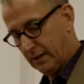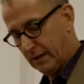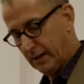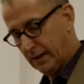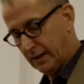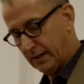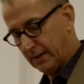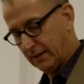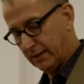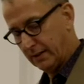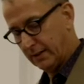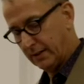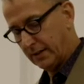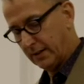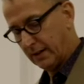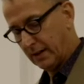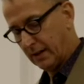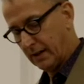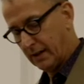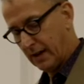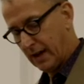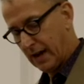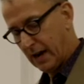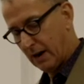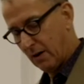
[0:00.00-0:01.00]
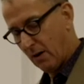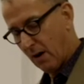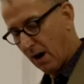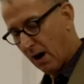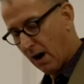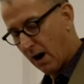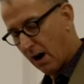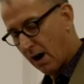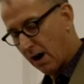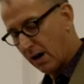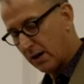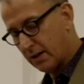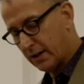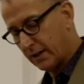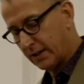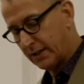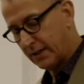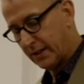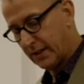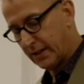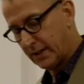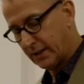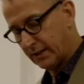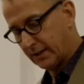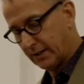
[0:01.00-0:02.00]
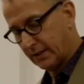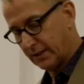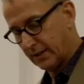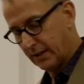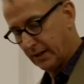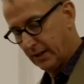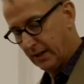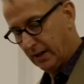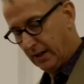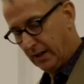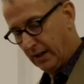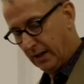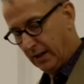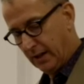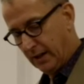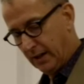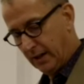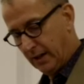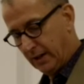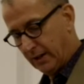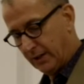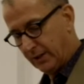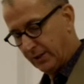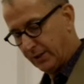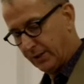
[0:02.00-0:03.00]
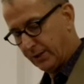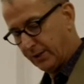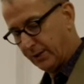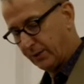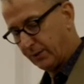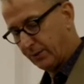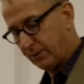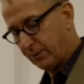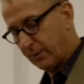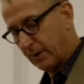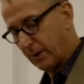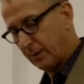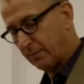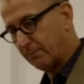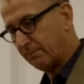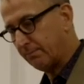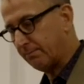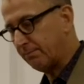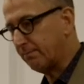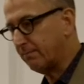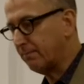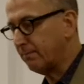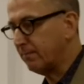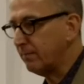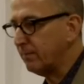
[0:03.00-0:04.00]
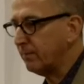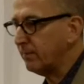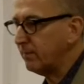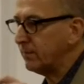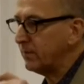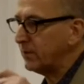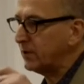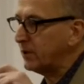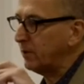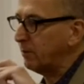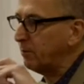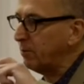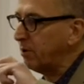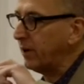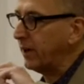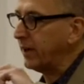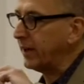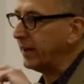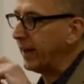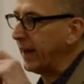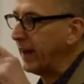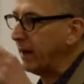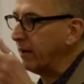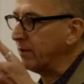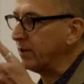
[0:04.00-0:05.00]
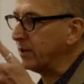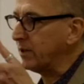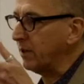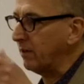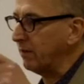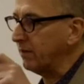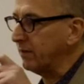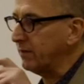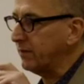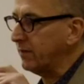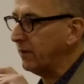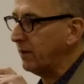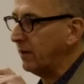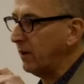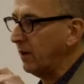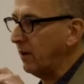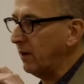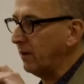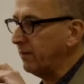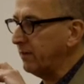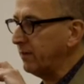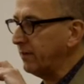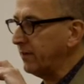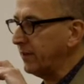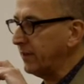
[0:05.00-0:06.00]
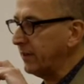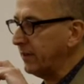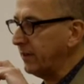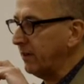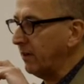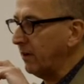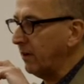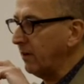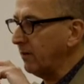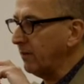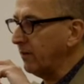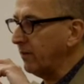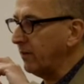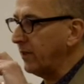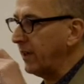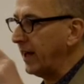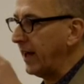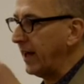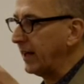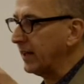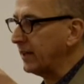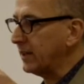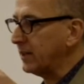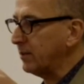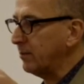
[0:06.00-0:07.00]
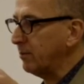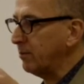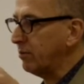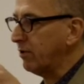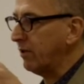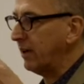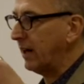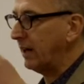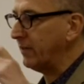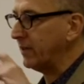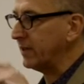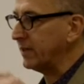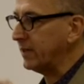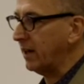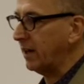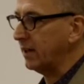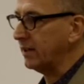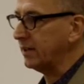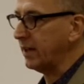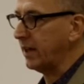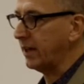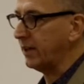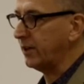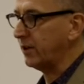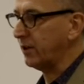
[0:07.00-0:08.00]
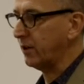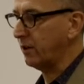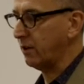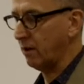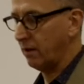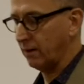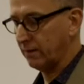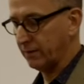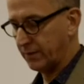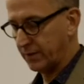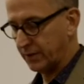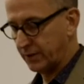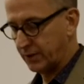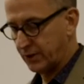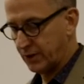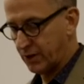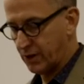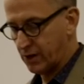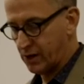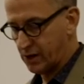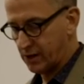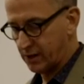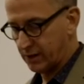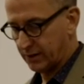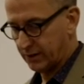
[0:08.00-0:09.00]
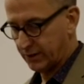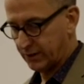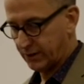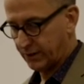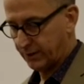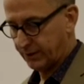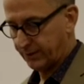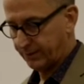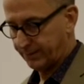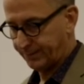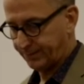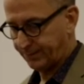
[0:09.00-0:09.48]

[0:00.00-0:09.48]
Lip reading: and how hard it is to break out of that privatisation of the church.